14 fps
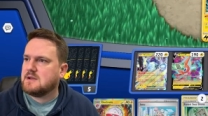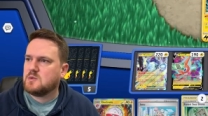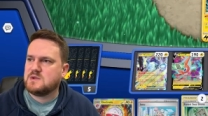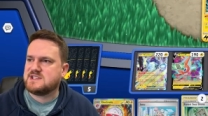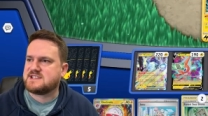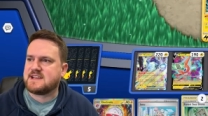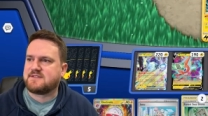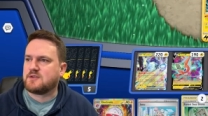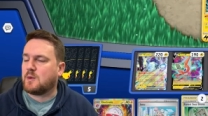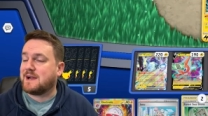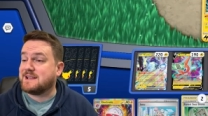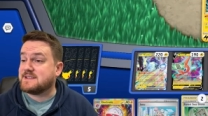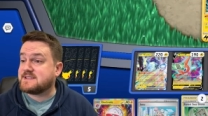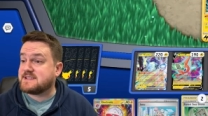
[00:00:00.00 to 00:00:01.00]
we just have to
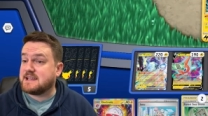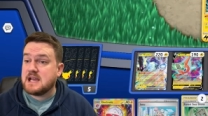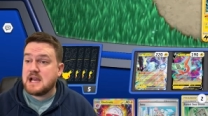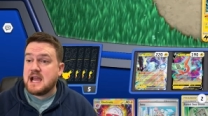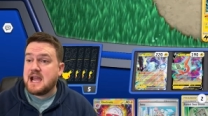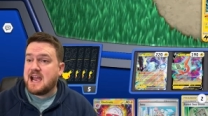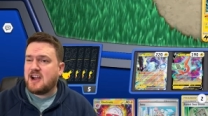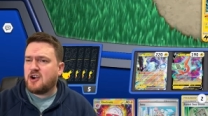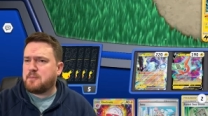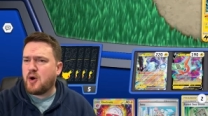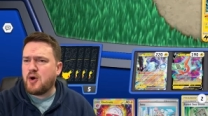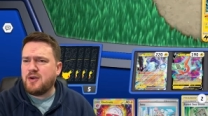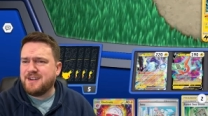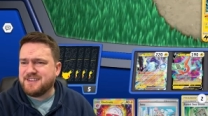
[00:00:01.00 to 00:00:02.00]
wait and see. Our
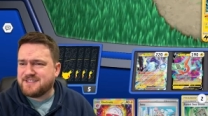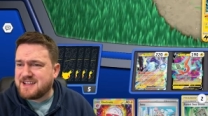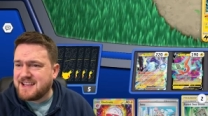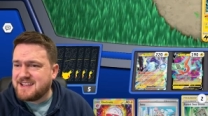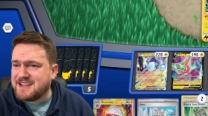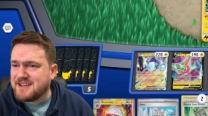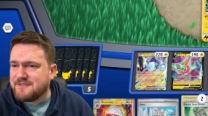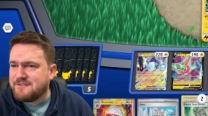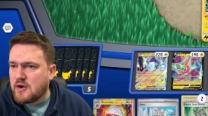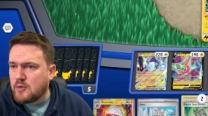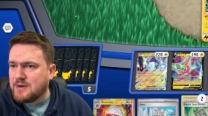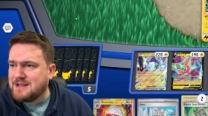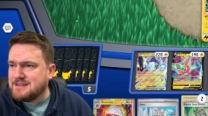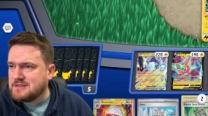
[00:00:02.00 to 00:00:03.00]
opponent is taking a
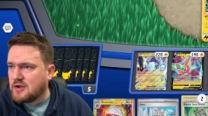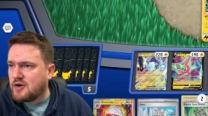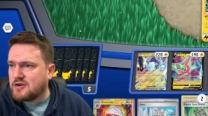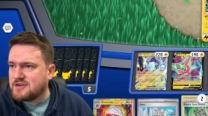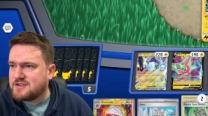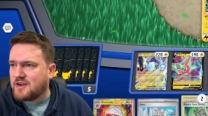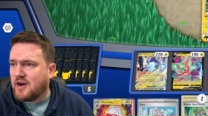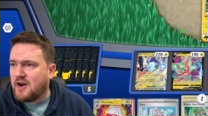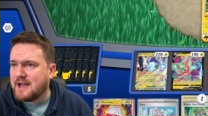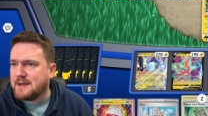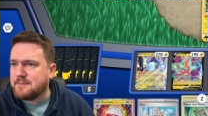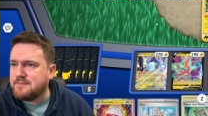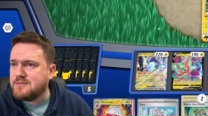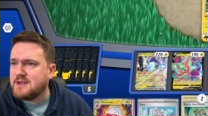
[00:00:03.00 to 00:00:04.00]
very long
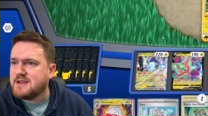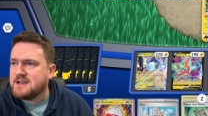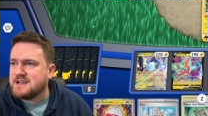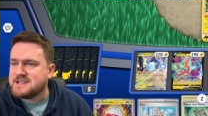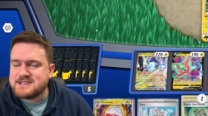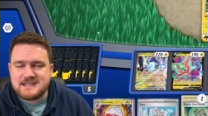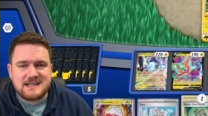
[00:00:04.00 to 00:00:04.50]
time to